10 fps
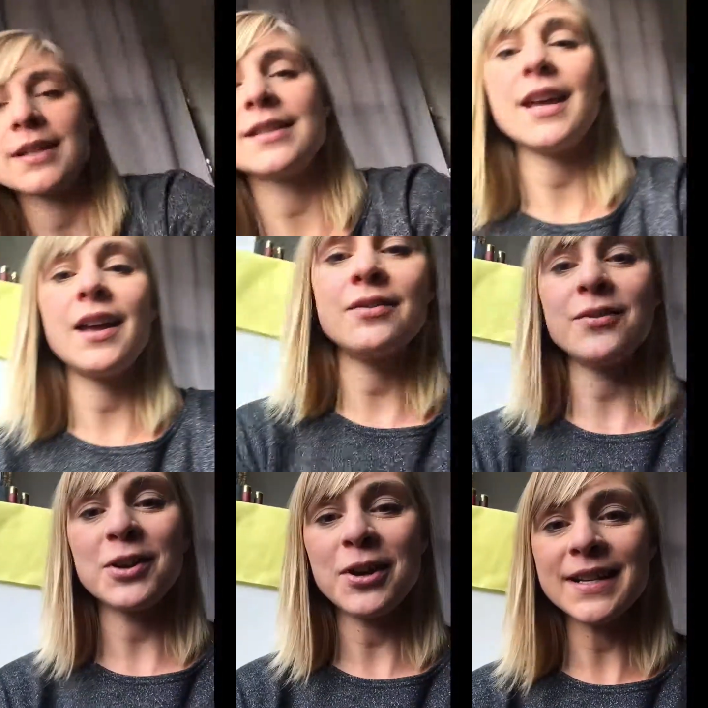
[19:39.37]
guys have
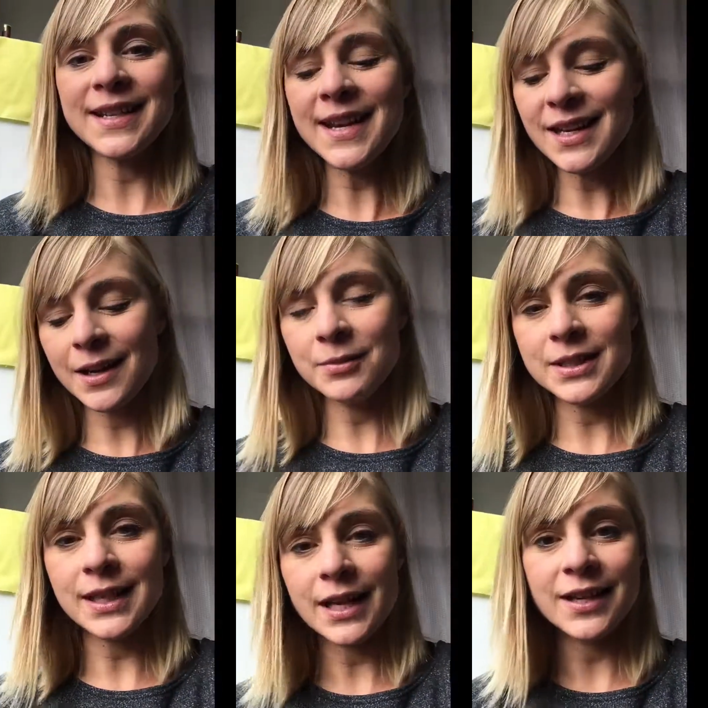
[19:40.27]
a great day, and I'm
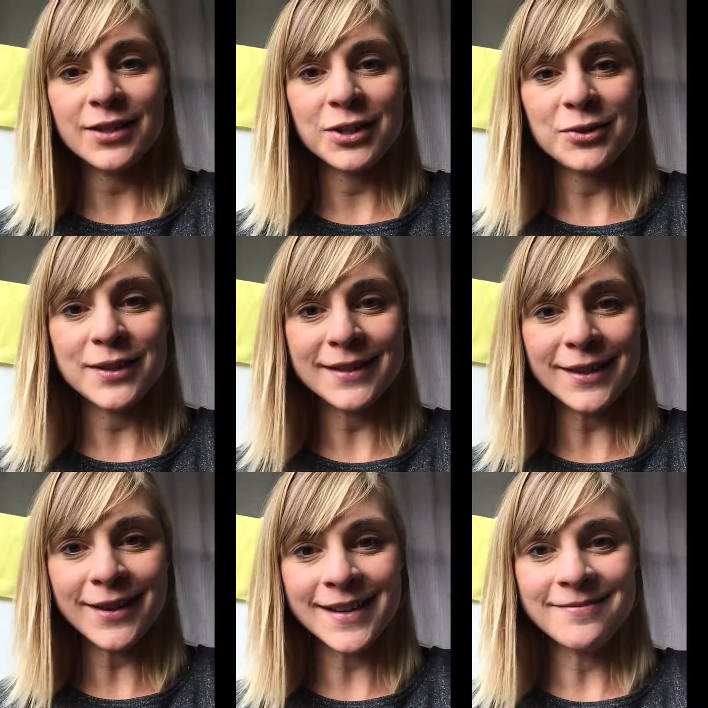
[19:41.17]
excited to get
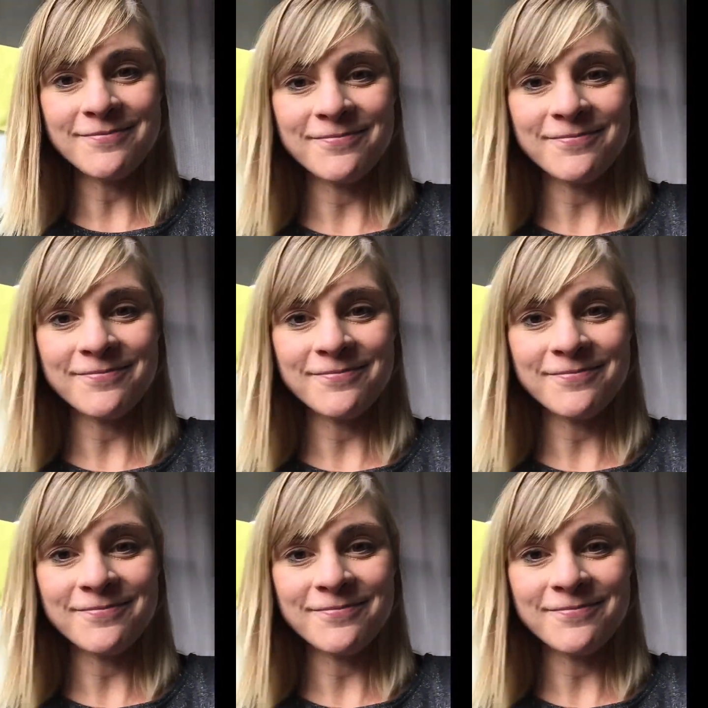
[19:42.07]
started.